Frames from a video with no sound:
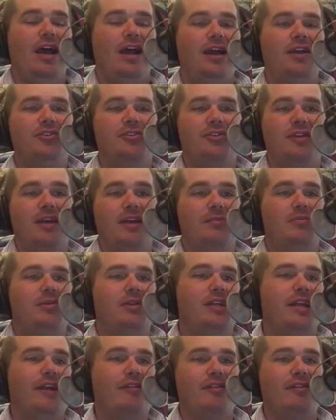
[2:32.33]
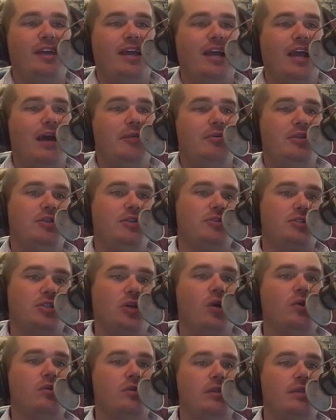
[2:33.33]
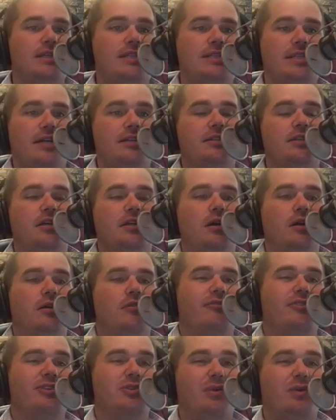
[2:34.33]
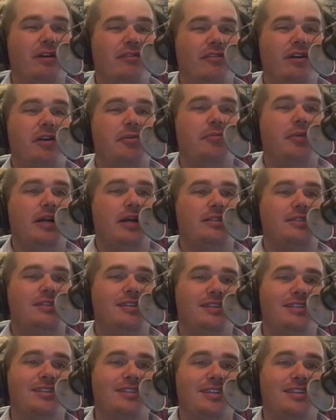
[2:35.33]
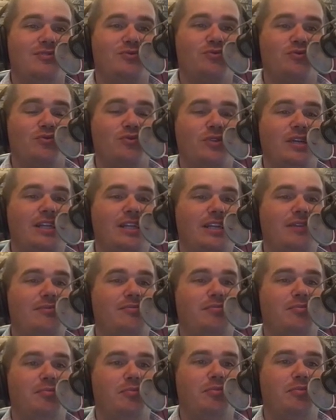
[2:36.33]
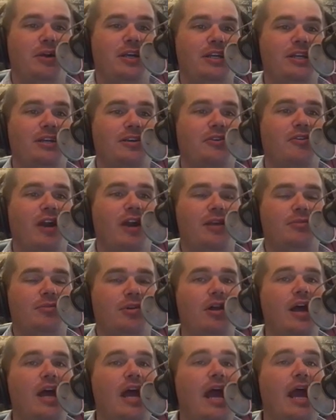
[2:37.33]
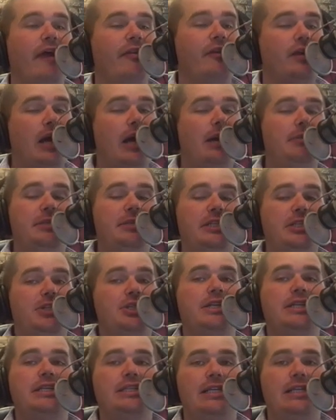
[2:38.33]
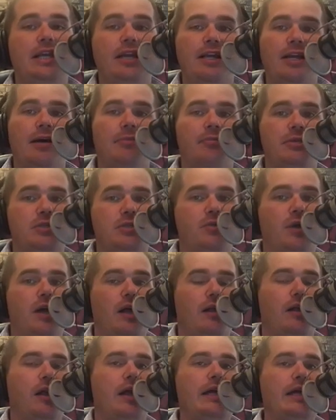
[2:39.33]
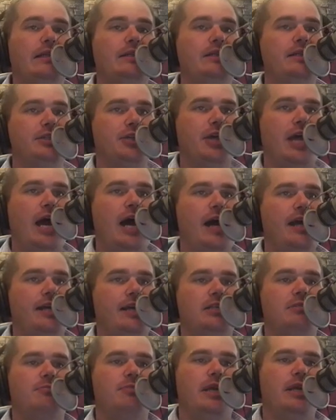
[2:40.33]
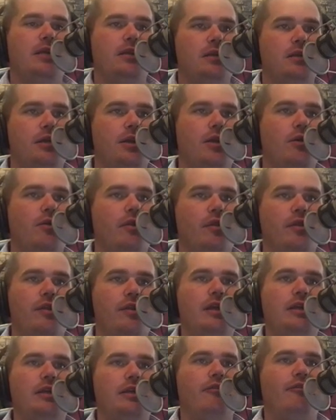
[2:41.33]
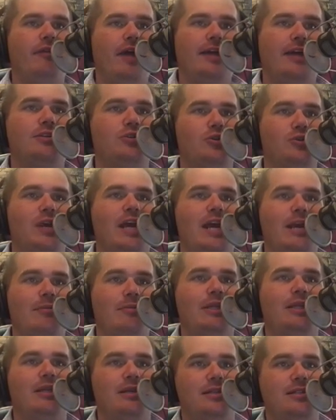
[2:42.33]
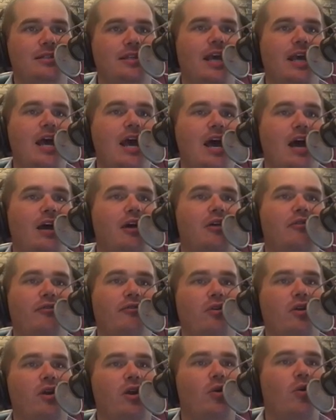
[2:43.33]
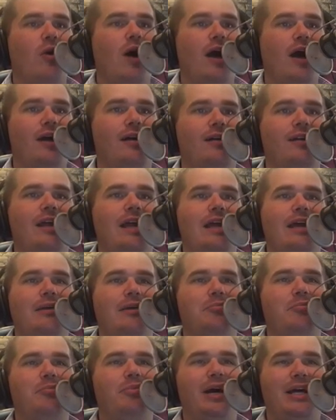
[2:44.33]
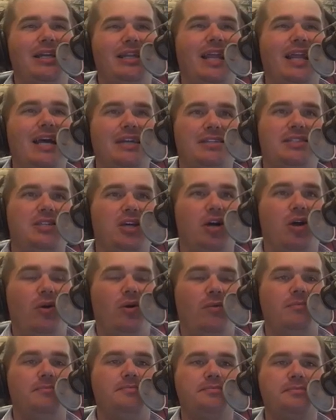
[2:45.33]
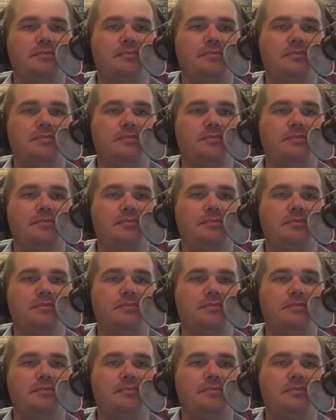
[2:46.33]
and your gimbal and everything. I mean, you're totally set to go. For $1,200 is really pretty incredible. And the competition is heating up as well. DJI has been, the de facto name in this for a while, but less so